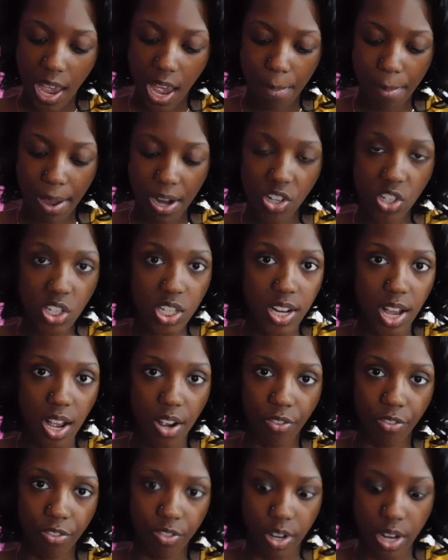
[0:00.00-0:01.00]
I'm actually
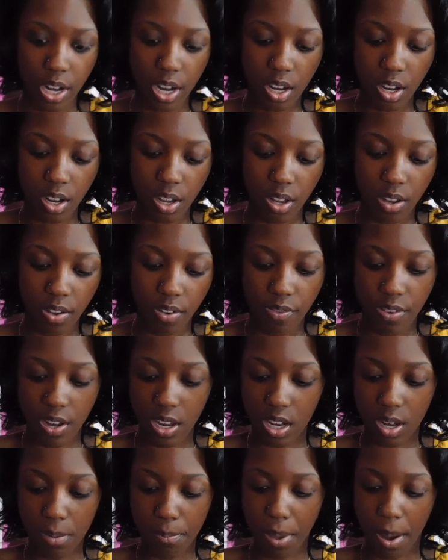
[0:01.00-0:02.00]
not afraid of
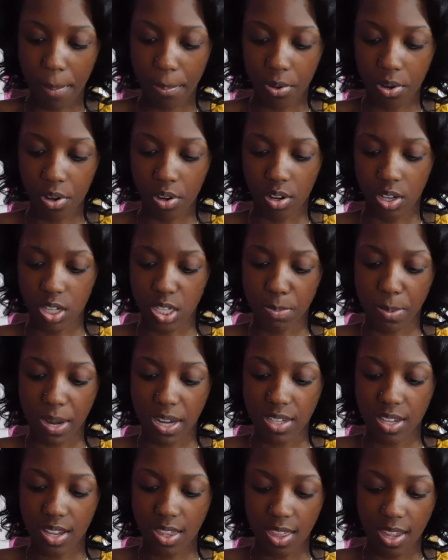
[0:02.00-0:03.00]
eating pepper or
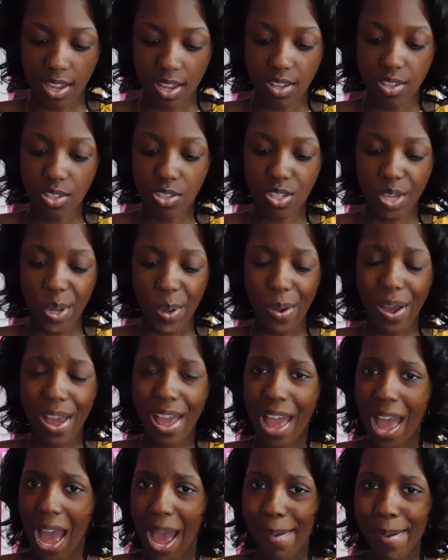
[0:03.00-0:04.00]
spicy things, so
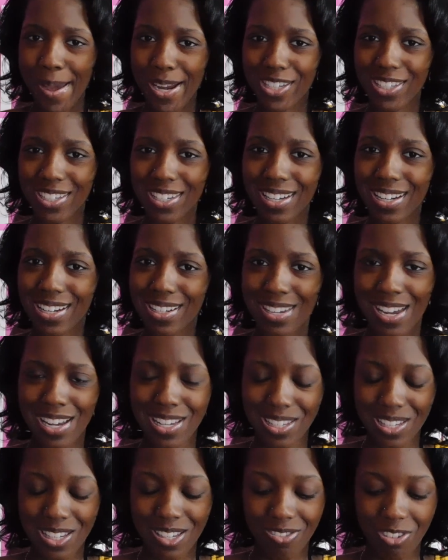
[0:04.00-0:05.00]
I'm actually going to
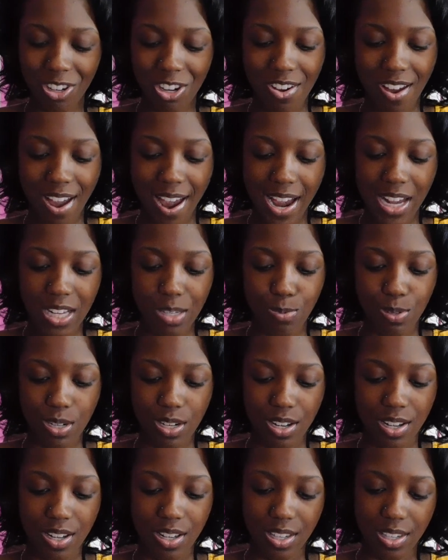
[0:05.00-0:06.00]
taste this for you guys
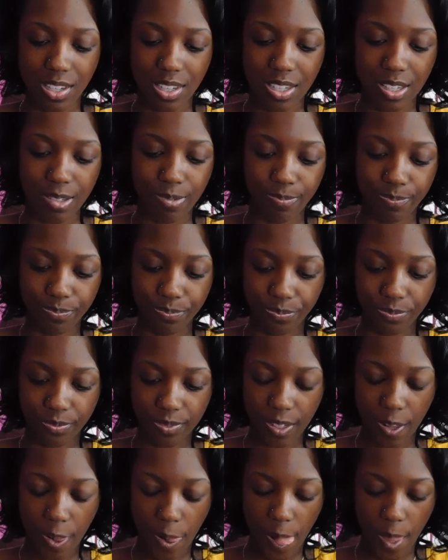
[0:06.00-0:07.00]
because
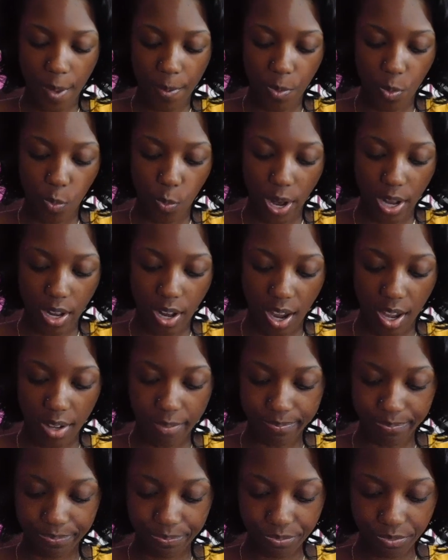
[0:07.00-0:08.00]
why
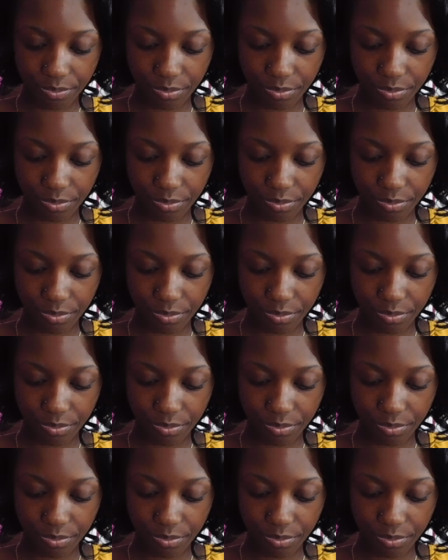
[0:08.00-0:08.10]
not?